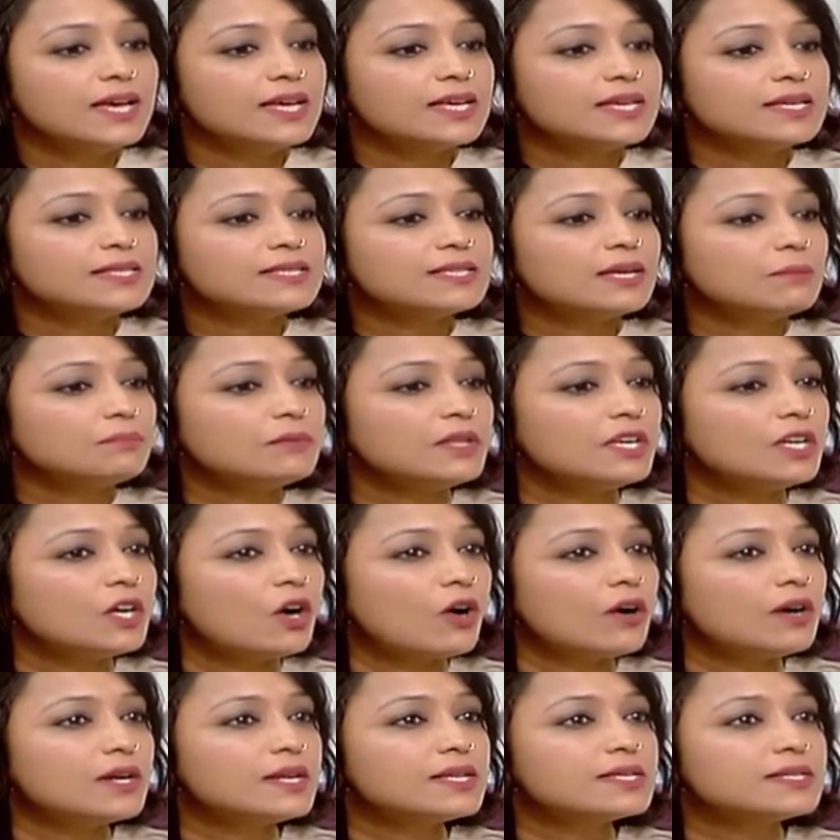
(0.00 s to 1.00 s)
is something
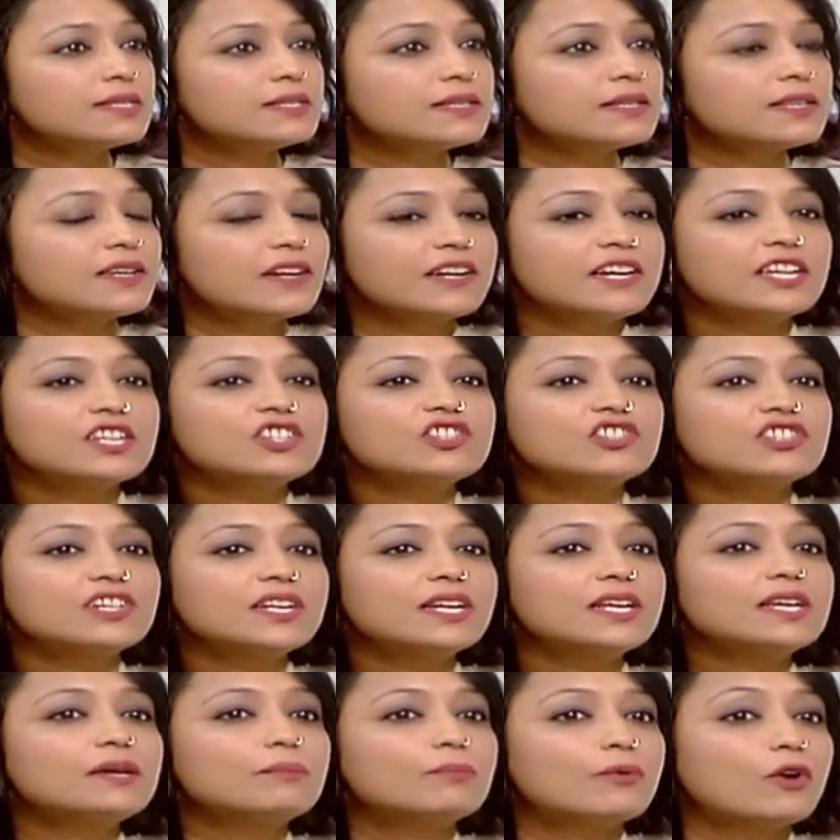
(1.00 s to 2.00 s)
called as
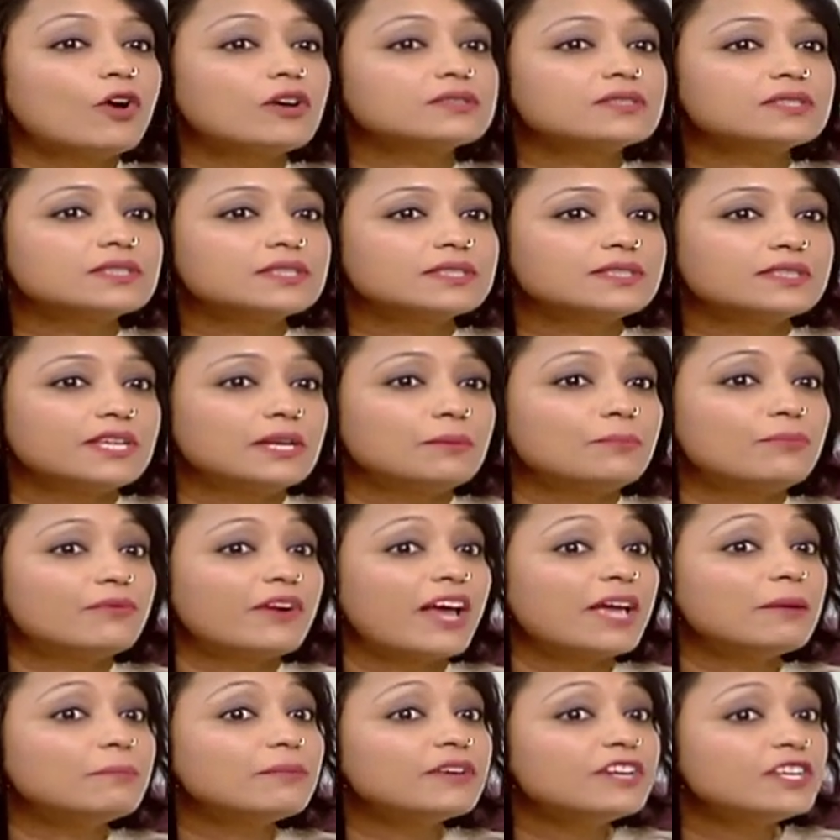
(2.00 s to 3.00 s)
credentialing process and
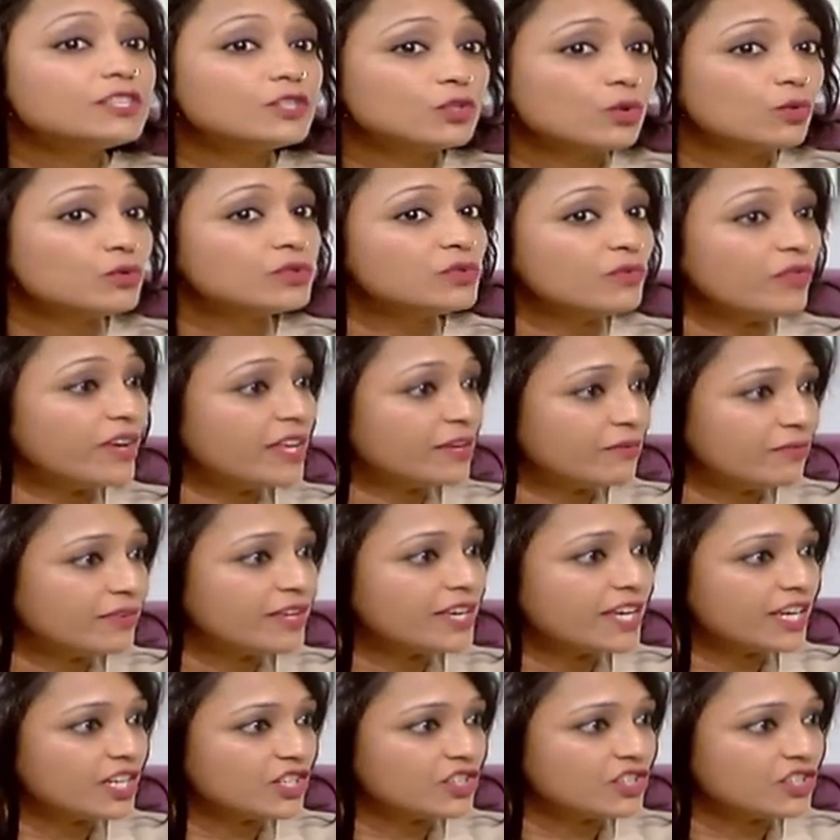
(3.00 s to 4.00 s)
primary source verification.